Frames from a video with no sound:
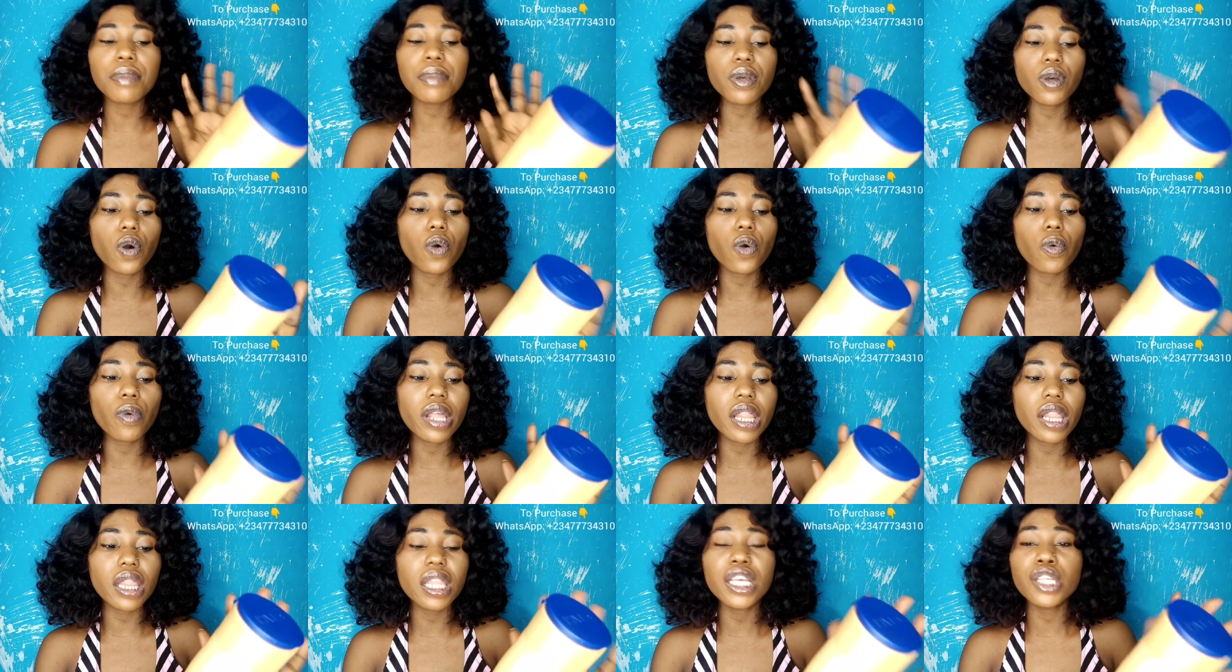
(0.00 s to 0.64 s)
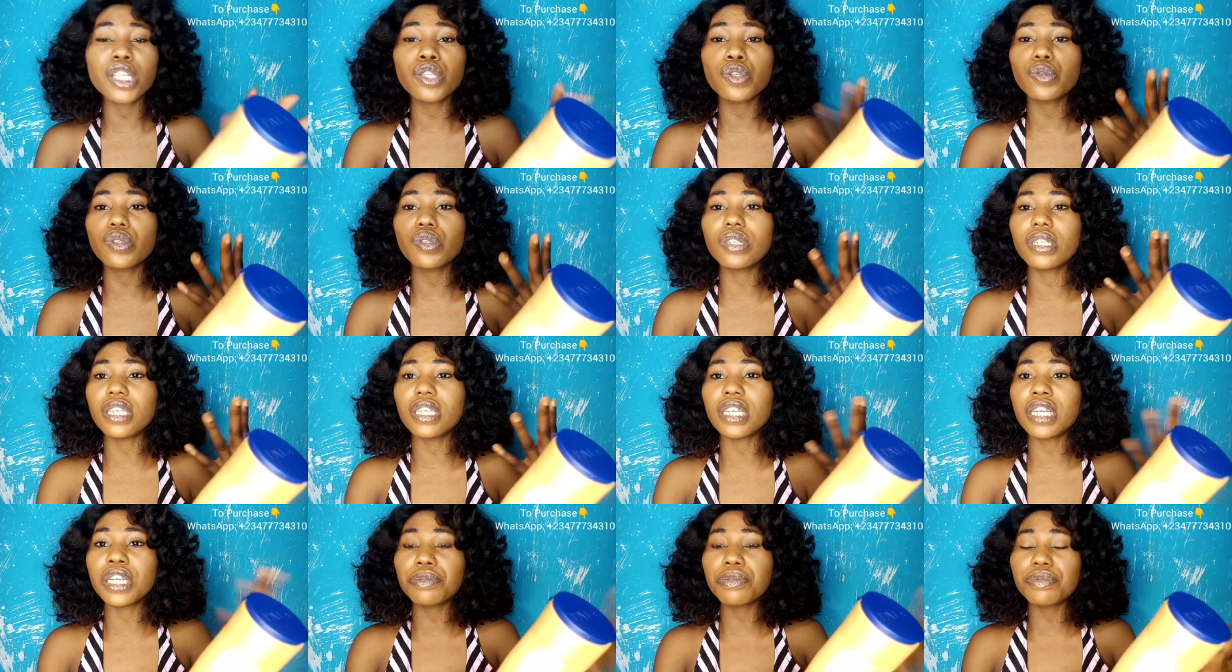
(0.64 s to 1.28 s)
me go quickly into the
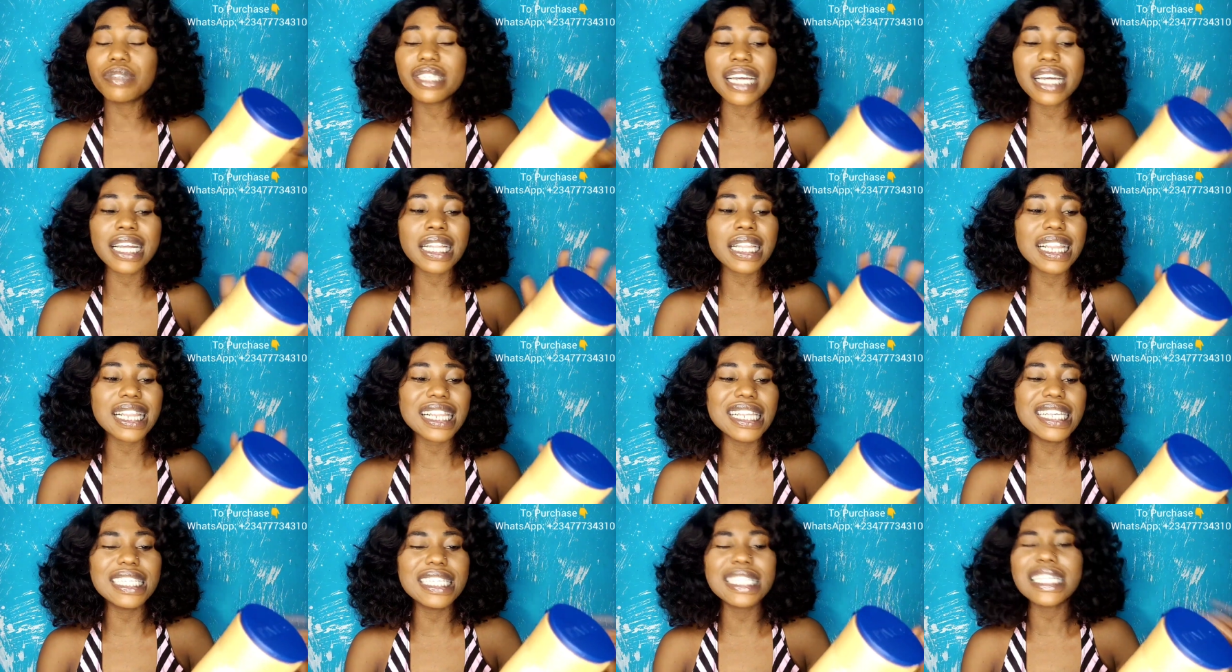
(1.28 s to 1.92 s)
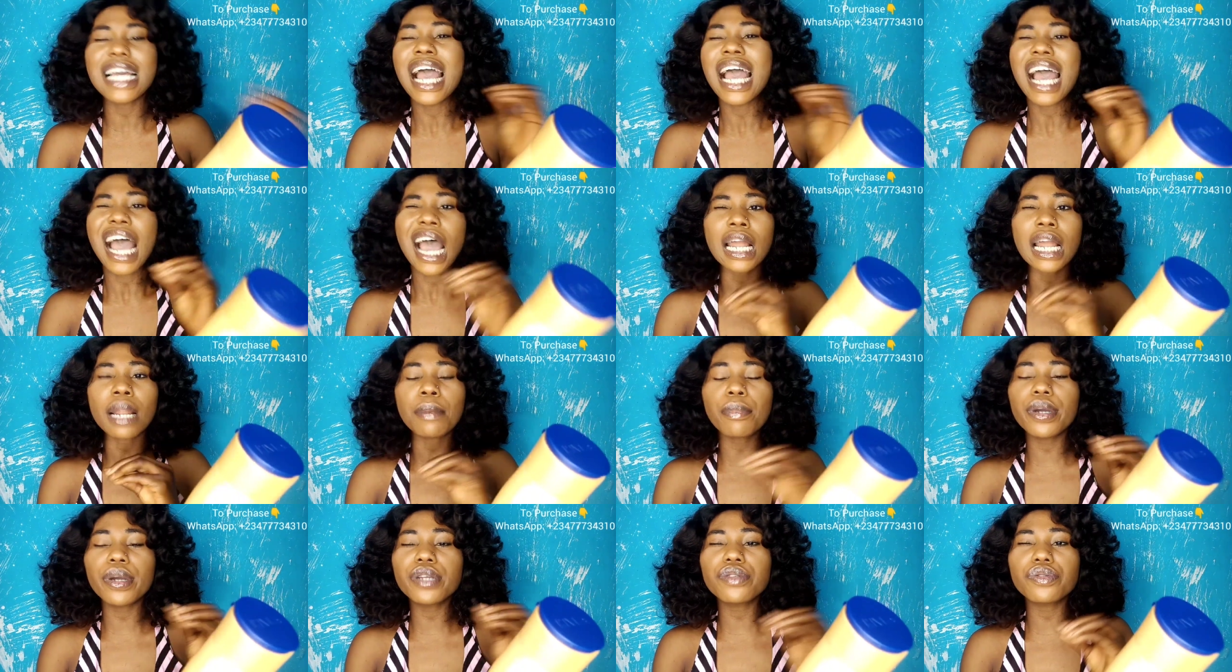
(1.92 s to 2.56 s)
ingredient list, and
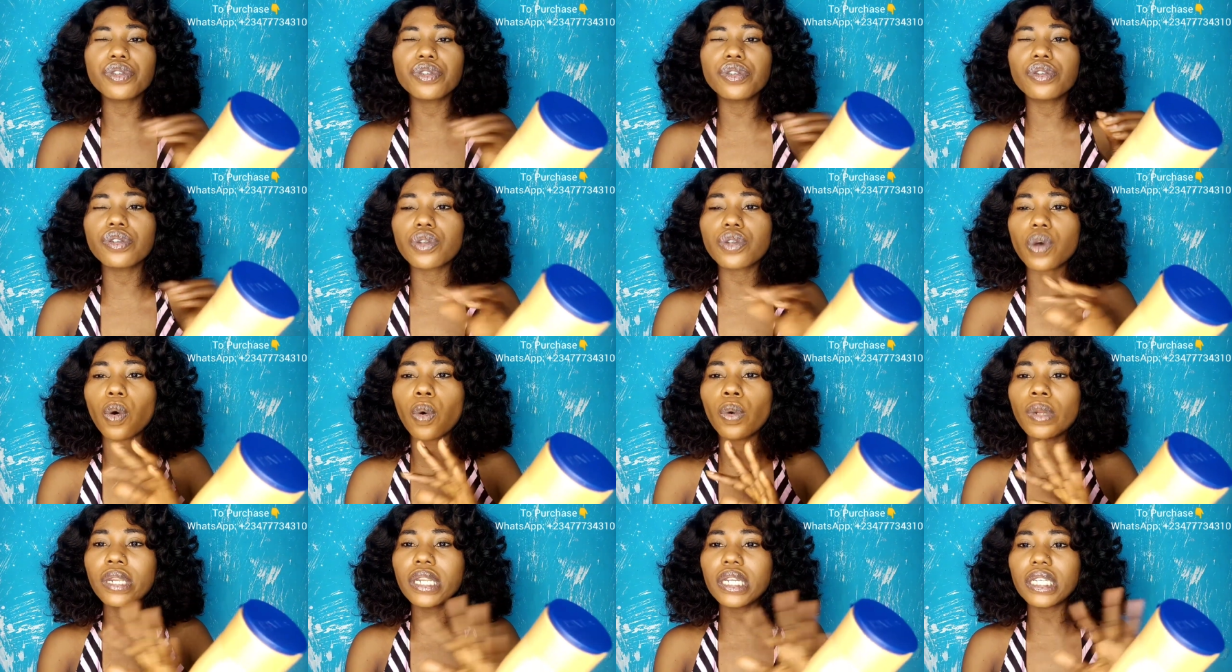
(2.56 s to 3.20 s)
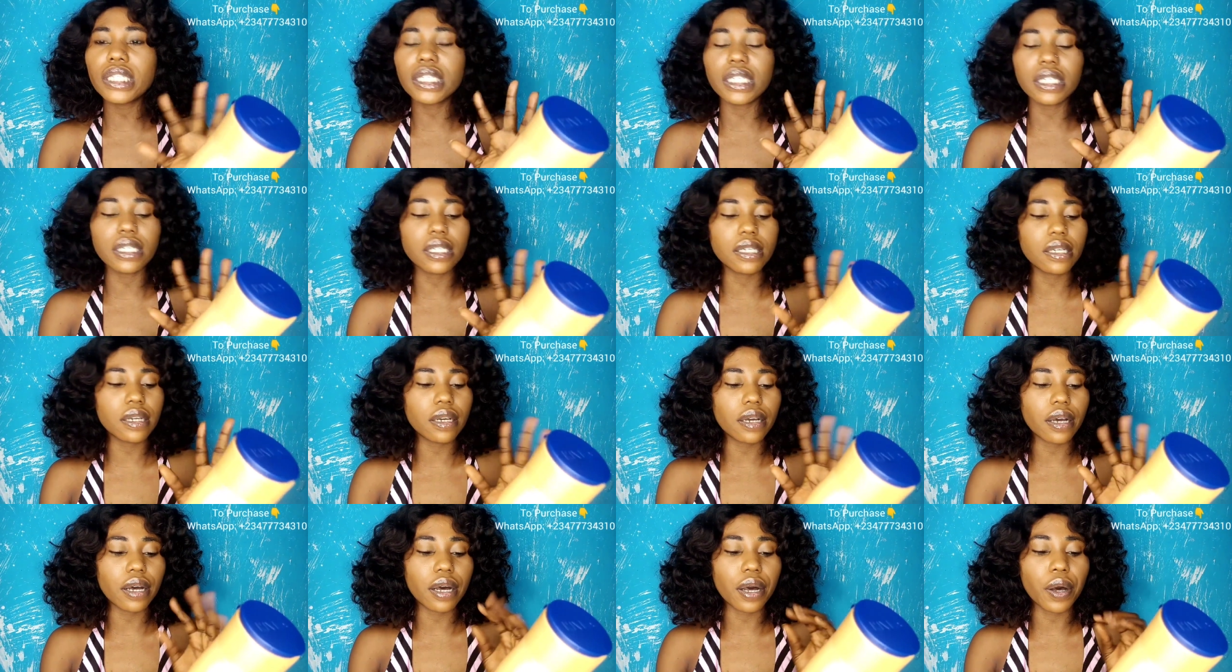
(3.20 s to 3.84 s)
I'm going to choose only the
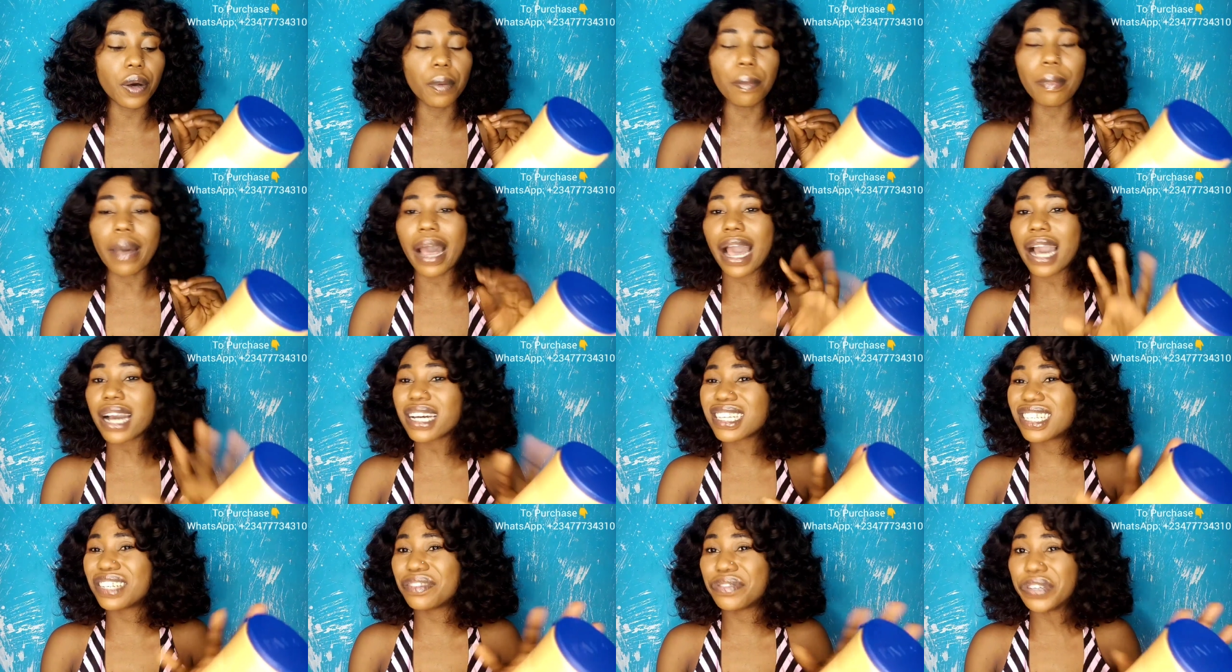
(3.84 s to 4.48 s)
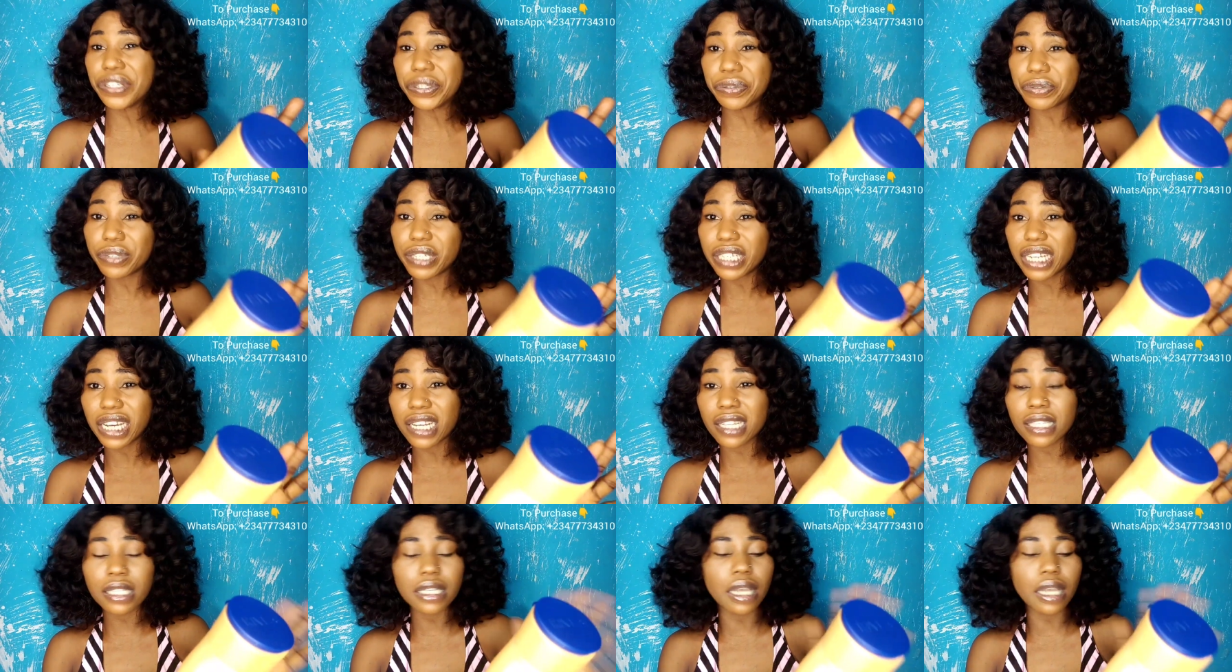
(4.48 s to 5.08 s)
active ingredients.